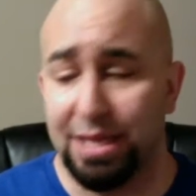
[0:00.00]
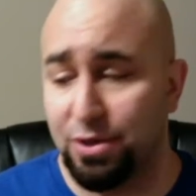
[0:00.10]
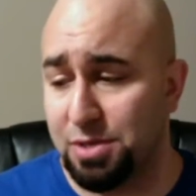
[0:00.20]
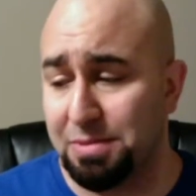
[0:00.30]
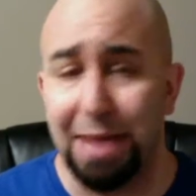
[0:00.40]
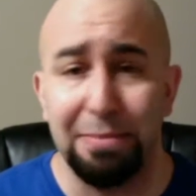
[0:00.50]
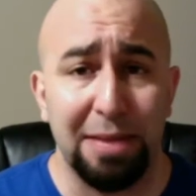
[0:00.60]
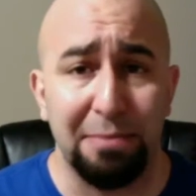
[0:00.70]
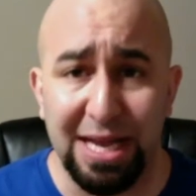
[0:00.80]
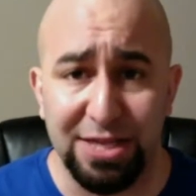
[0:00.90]
And trust me, I'm not
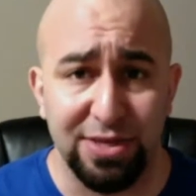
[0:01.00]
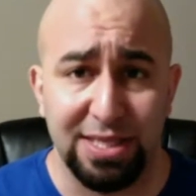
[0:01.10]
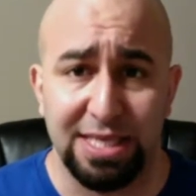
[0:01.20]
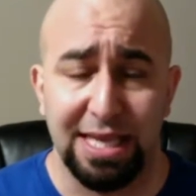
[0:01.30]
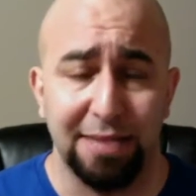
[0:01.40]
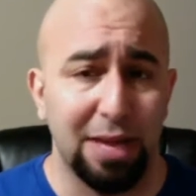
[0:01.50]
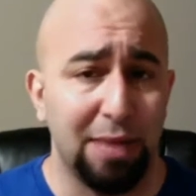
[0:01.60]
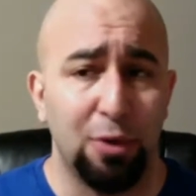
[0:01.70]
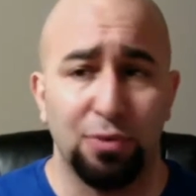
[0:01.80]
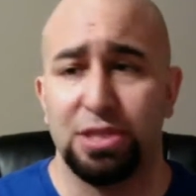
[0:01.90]
a master at this.
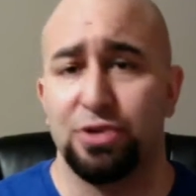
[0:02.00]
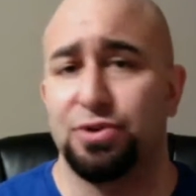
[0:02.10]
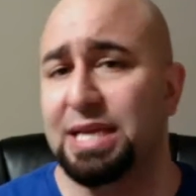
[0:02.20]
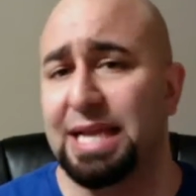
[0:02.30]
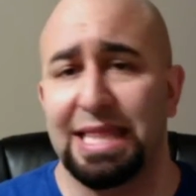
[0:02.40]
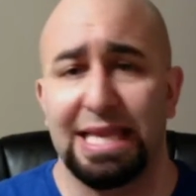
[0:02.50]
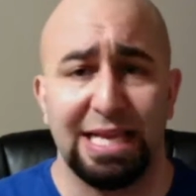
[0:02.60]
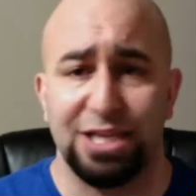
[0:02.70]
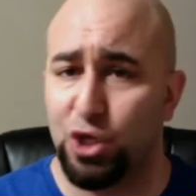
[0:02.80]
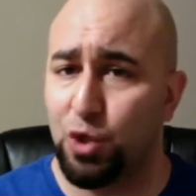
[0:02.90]
I'm always learning, and I think
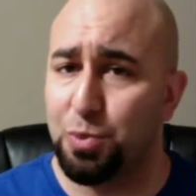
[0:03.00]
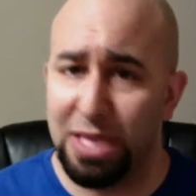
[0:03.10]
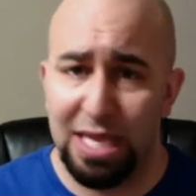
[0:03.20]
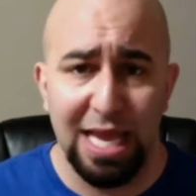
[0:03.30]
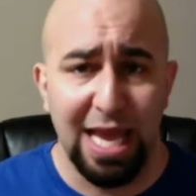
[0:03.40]
as a human,